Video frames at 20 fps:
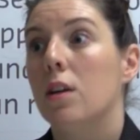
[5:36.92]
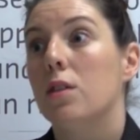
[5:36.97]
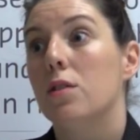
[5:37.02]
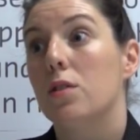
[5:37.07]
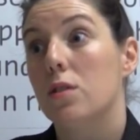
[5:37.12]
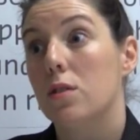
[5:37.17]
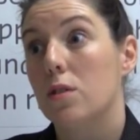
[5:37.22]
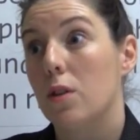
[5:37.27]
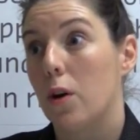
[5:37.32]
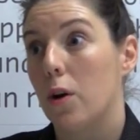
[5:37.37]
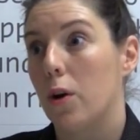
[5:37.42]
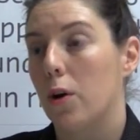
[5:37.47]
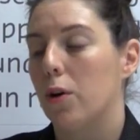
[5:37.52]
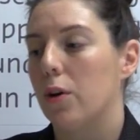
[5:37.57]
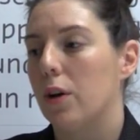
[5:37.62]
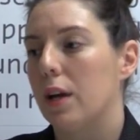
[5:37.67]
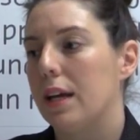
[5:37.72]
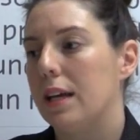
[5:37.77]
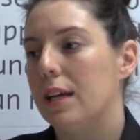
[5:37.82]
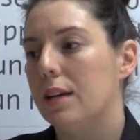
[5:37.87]

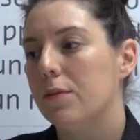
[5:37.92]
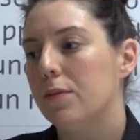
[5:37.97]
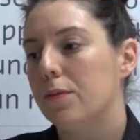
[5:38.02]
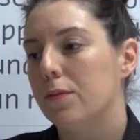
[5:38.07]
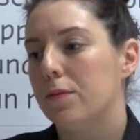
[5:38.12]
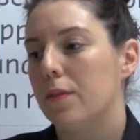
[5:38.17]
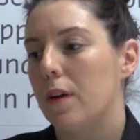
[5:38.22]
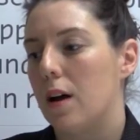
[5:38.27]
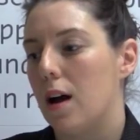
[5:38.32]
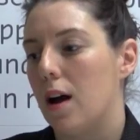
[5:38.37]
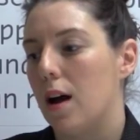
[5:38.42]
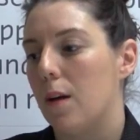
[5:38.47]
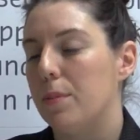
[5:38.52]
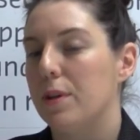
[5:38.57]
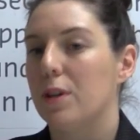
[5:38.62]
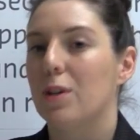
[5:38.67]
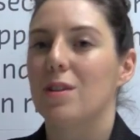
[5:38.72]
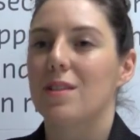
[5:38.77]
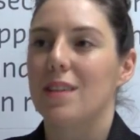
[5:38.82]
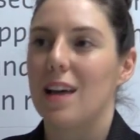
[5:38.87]
So if,
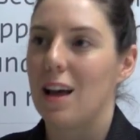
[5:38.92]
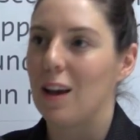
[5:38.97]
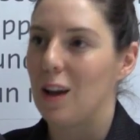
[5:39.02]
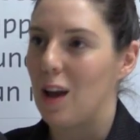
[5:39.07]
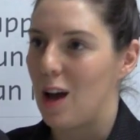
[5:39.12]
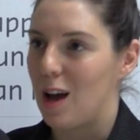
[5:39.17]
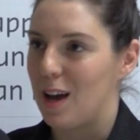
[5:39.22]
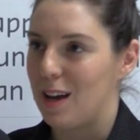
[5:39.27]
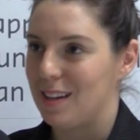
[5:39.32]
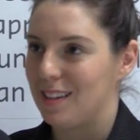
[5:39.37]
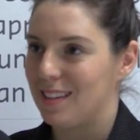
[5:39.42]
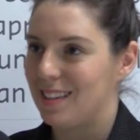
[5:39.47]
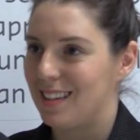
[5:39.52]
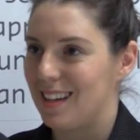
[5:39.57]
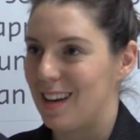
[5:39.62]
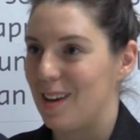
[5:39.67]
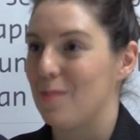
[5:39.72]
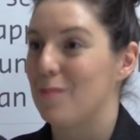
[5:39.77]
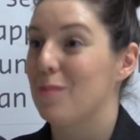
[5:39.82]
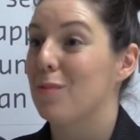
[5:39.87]
because our lines
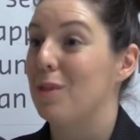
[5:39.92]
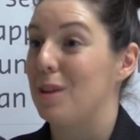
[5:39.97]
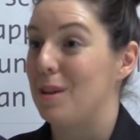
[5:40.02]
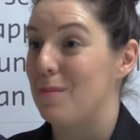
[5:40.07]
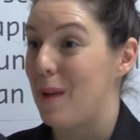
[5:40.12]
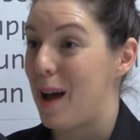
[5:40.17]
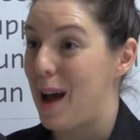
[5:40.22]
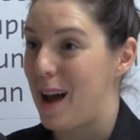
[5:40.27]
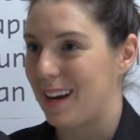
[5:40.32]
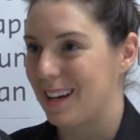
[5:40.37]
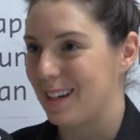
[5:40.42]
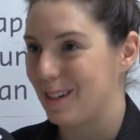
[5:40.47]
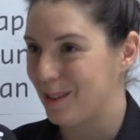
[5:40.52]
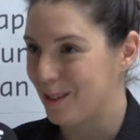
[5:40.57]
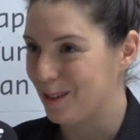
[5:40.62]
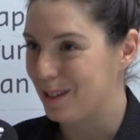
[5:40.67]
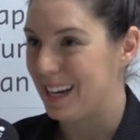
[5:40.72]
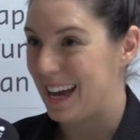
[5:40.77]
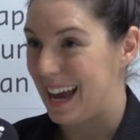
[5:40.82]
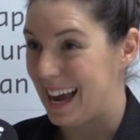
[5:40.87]
are pretty packed
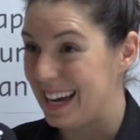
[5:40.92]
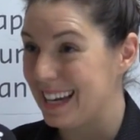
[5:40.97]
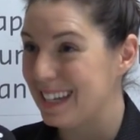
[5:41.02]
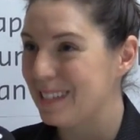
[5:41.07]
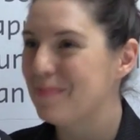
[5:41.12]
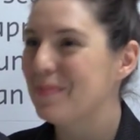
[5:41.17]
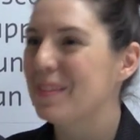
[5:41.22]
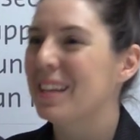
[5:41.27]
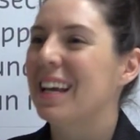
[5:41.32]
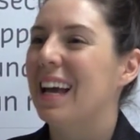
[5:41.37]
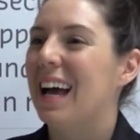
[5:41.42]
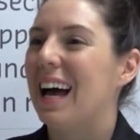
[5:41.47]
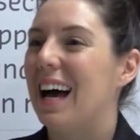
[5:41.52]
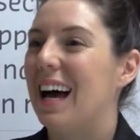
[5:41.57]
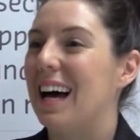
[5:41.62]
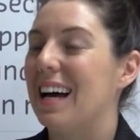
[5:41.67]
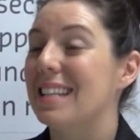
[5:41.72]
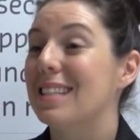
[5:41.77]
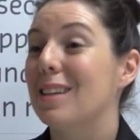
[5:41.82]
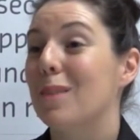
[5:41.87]
all day,
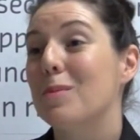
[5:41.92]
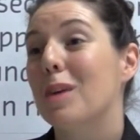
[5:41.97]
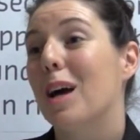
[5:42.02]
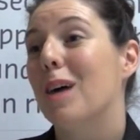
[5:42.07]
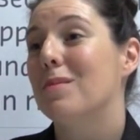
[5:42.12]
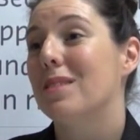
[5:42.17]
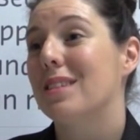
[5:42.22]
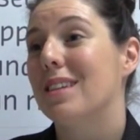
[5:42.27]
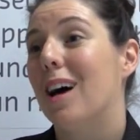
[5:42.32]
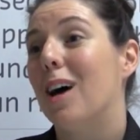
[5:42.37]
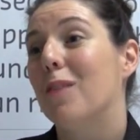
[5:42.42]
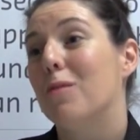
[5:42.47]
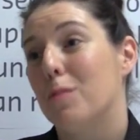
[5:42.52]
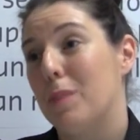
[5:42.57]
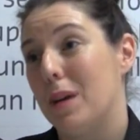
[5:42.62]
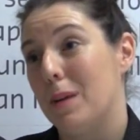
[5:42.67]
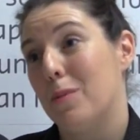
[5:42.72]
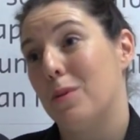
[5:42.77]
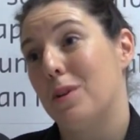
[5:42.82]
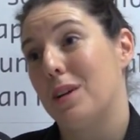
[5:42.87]
sometimes it's hard for
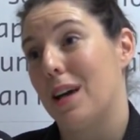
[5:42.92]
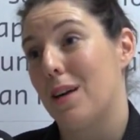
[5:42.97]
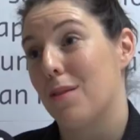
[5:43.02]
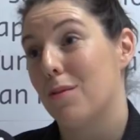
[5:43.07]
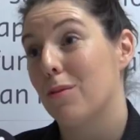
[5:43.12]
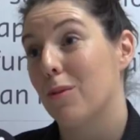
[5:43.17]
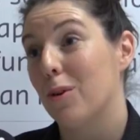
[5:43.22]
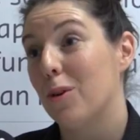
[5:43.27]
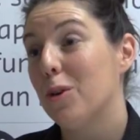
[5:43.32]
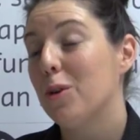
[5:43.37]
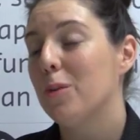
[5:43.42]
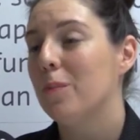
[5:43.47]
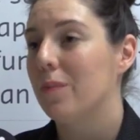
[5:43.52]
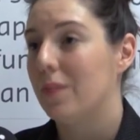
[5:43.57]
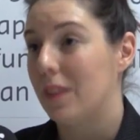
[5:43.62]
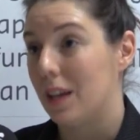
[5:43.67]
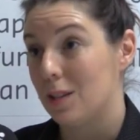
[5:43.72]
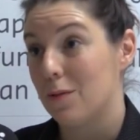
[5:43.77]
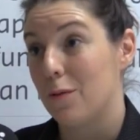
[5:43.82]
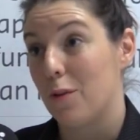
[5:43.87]
people to get through.
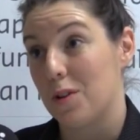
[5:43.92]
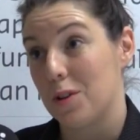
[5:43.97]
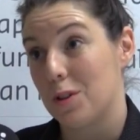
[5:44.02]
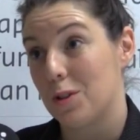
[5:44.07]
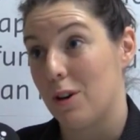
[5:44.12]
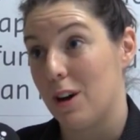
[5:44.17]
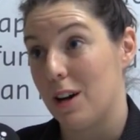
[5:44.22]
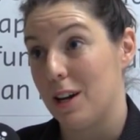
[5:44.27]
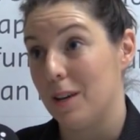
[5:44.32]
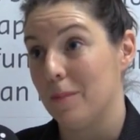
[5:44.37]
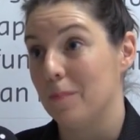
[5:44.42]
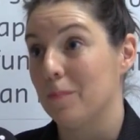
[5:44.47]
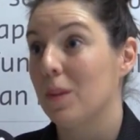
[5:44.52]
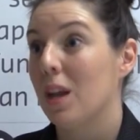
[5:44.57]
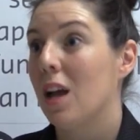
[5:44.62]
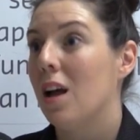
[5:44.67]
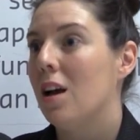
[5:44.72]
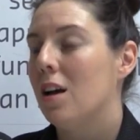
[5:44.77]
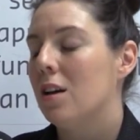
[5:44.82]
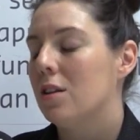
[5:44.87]
That's frustrating.
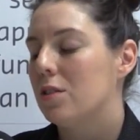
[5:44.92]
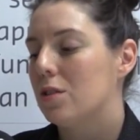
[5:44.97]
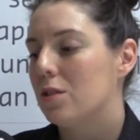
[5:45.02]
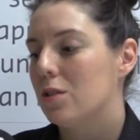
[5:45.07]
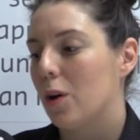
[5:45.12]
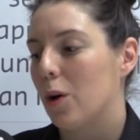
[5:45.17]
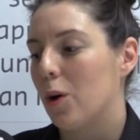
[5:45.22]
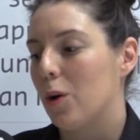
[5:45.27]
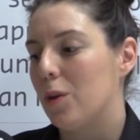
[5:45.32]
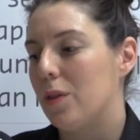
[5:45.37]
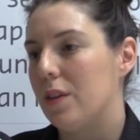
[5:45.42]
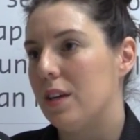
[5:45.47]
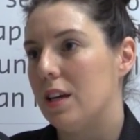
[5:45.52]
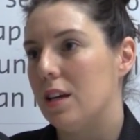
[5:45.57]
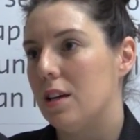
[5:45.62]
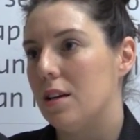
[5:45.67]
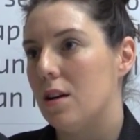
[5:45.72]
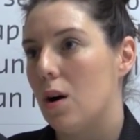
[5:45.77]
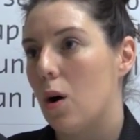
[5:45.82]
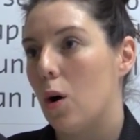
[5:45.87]
So
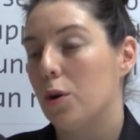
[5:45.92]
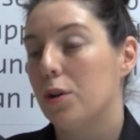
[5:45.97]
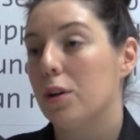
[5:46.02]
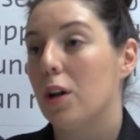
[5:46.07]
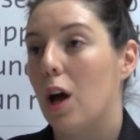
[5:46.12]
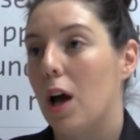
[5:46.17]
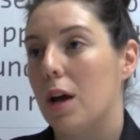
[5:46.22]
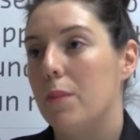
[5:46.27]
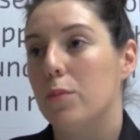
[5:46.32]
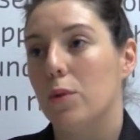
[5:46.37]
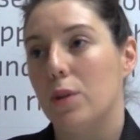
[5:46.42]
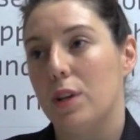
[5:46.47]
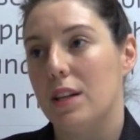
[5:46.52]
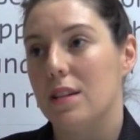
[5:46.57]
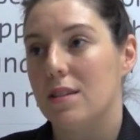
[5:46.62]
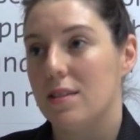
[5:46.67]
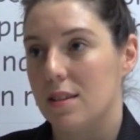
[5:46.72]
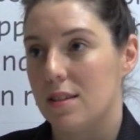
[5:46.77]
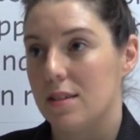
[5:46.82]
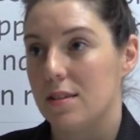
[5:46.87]
the online
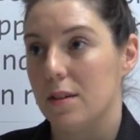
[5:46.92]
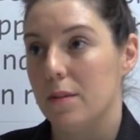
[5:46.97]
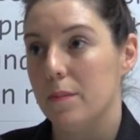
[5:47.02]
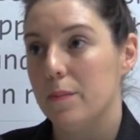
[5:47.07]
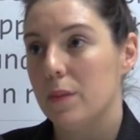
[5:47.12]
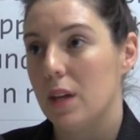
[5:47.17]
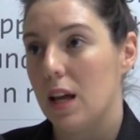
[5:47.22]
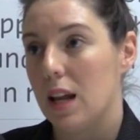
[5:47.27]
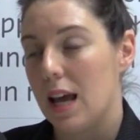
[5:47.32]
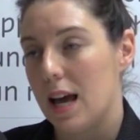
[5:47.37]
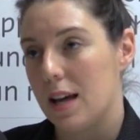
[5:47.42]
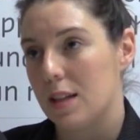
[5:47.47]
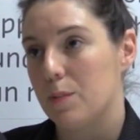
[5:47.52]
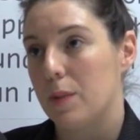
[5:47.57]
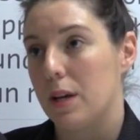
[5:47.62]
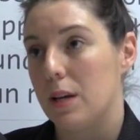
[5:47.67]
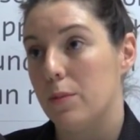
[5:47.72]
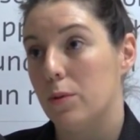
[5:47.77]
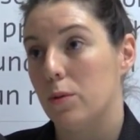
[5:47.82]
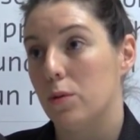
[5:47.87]
booking system allows
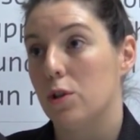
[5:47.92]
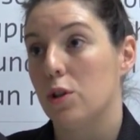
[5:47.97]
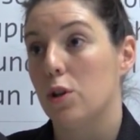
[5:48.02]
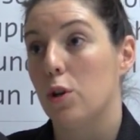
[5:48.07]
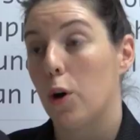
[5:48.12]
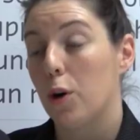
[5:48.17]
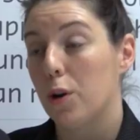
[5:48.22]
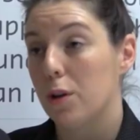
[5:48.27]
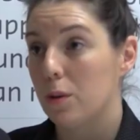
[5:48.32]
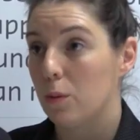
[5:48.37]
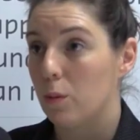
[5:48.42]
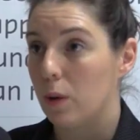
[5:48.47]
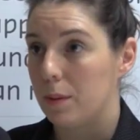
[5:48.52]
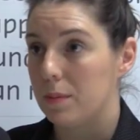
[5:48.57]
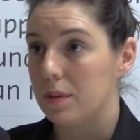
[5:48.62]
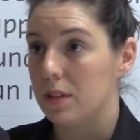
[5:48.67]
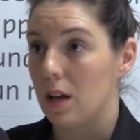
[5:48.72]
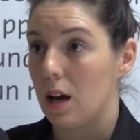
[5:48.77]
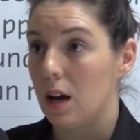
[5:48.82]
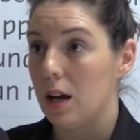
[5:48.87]
people to go to the
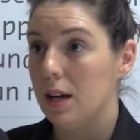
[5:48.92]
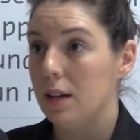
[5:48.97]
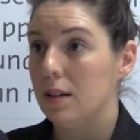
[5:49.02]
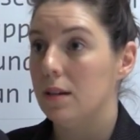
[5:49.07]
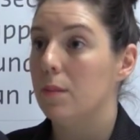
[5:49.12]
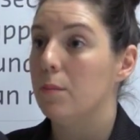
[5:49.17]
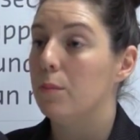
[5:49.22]
website,